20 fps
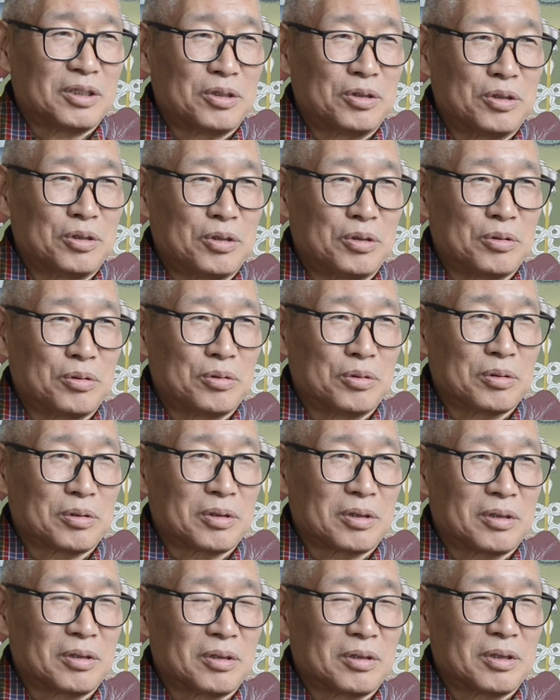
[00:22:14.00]
no
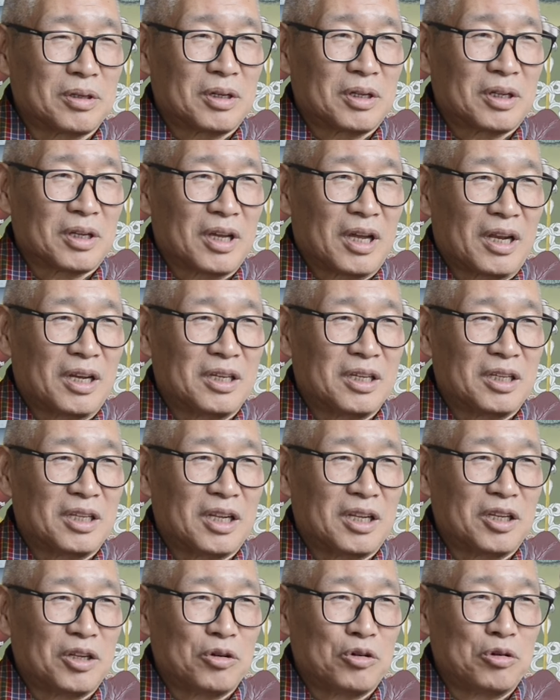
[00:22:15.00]
guarantee
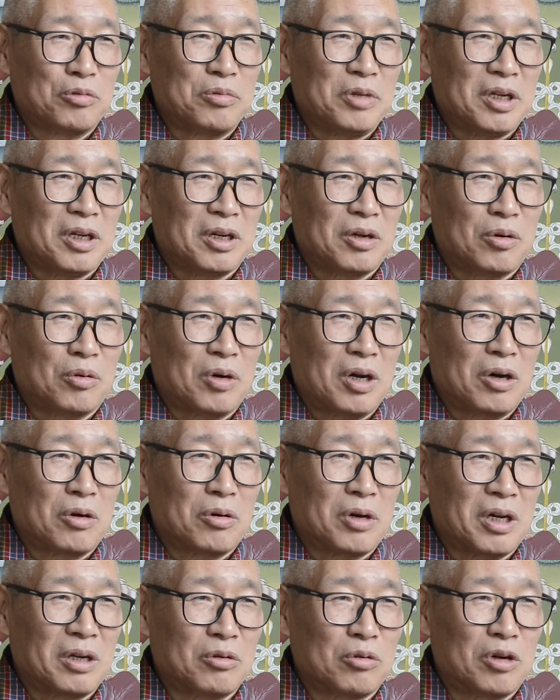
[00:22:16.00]
that there won't be a
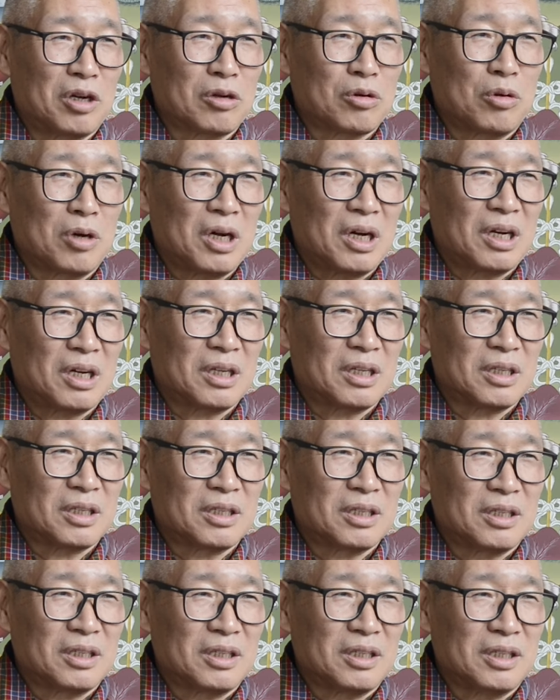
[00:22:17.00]
war, world war,
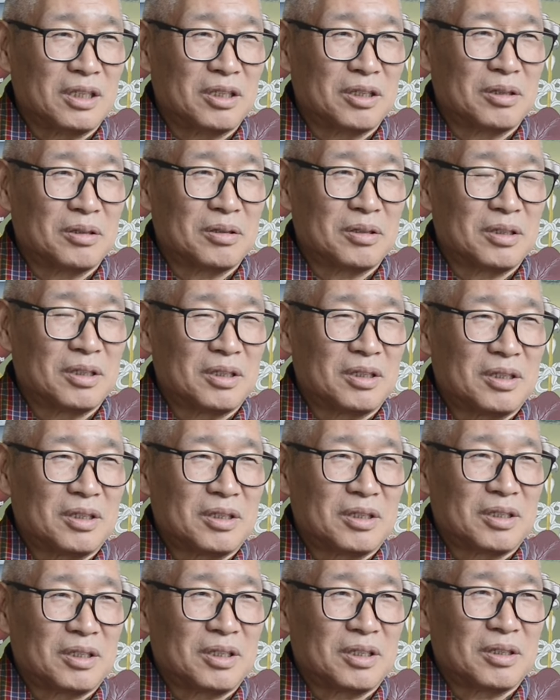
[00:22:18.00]
you know,
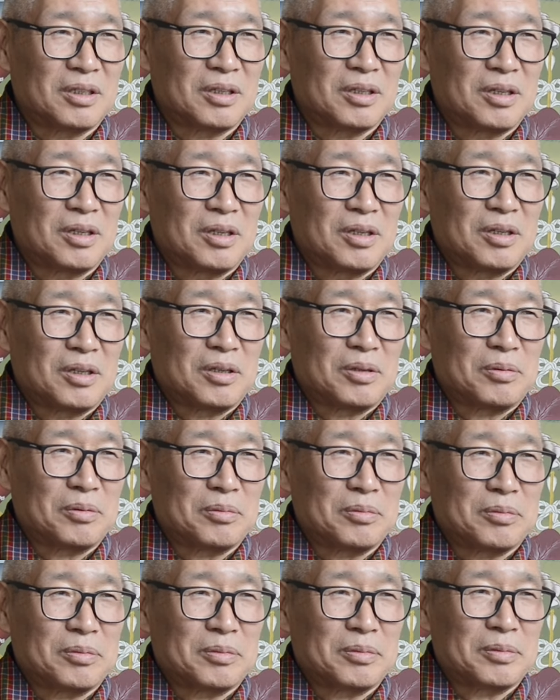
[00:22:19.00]
you know.
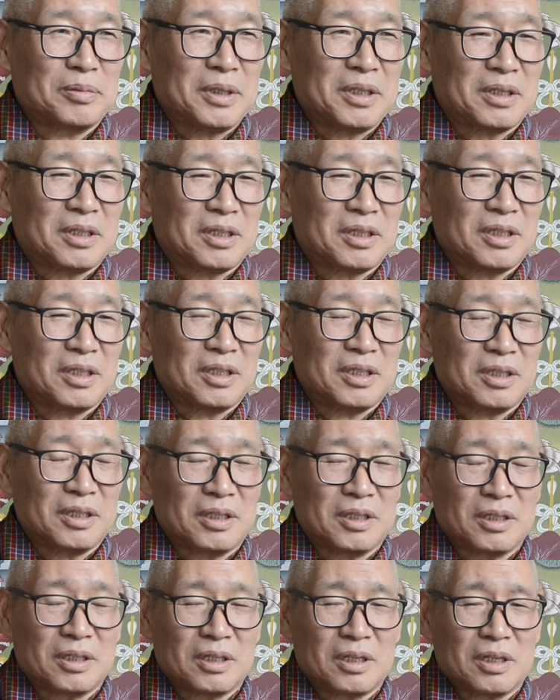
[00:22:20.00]
But
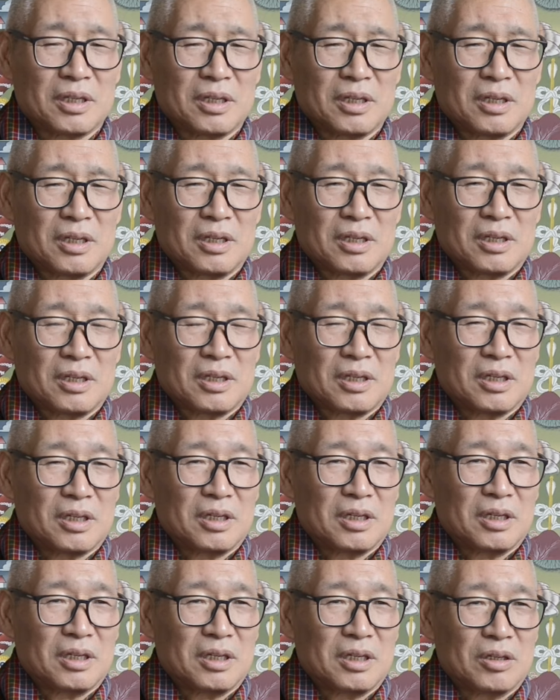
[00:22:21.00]
uh, I
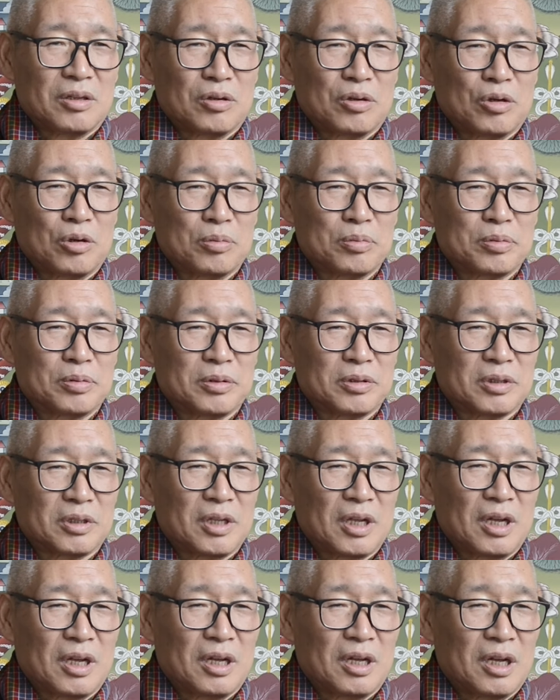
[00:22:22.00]
uh, hope
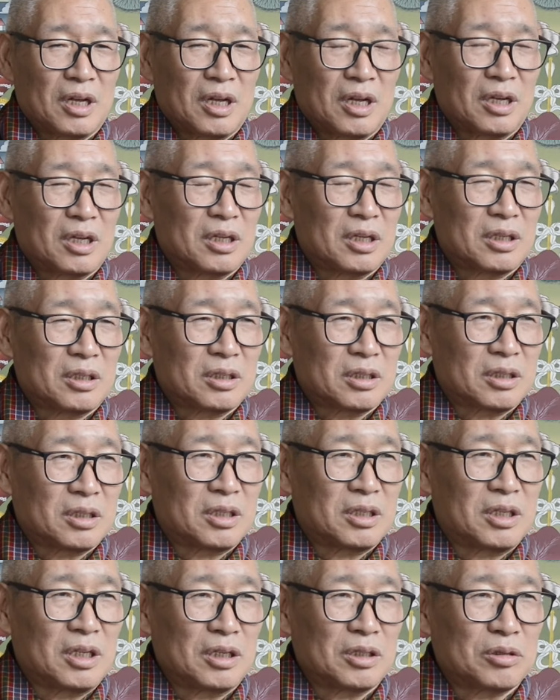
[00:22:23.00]
that
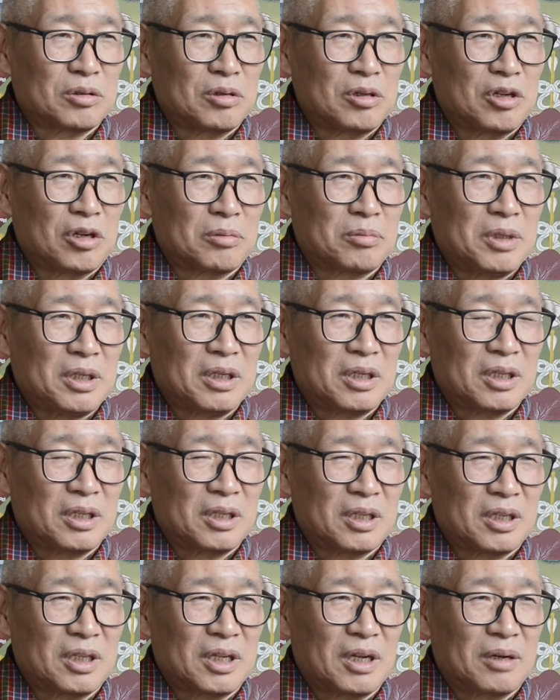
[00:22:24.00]
things will not be
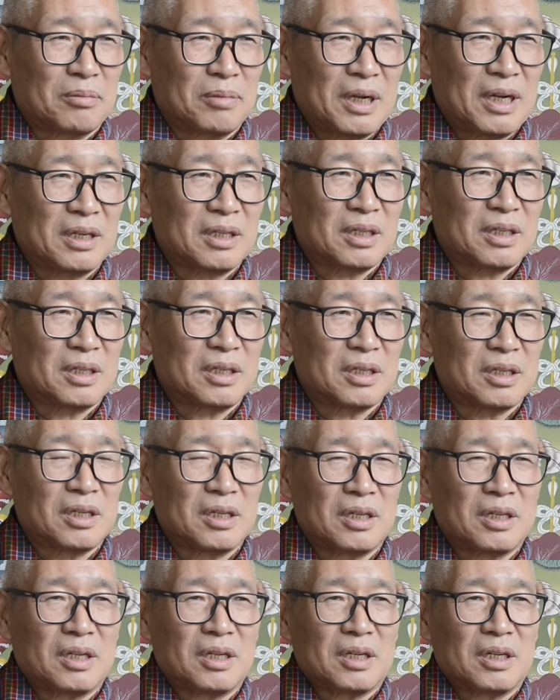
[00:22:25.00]
that bad,
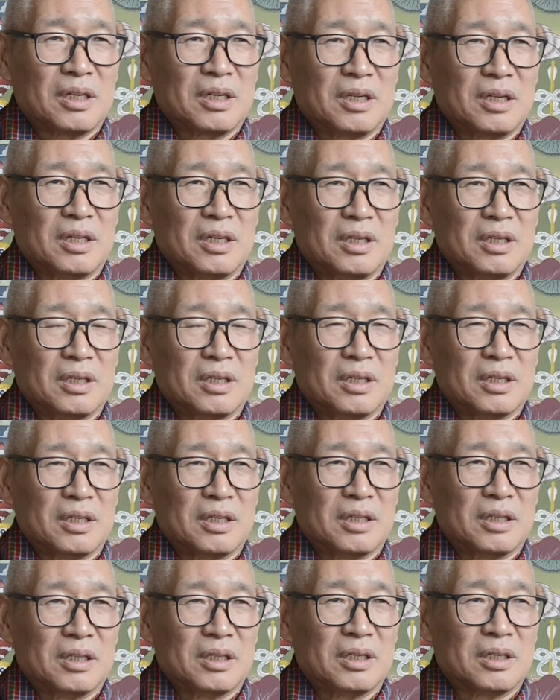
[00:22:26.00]
and
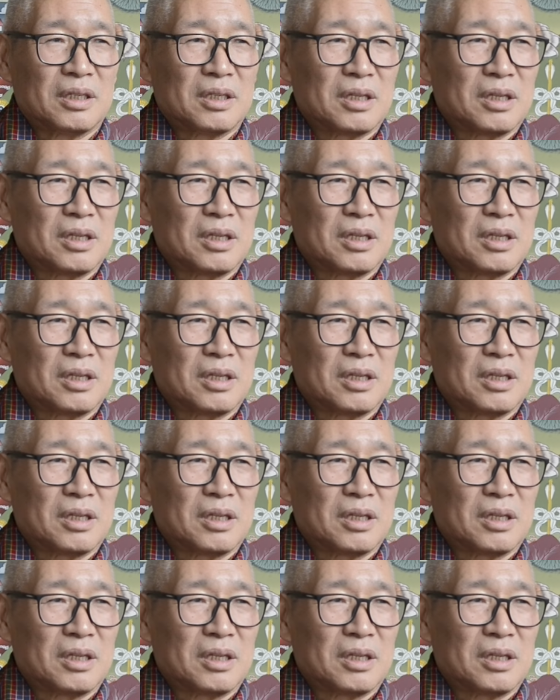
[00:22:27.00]
uh,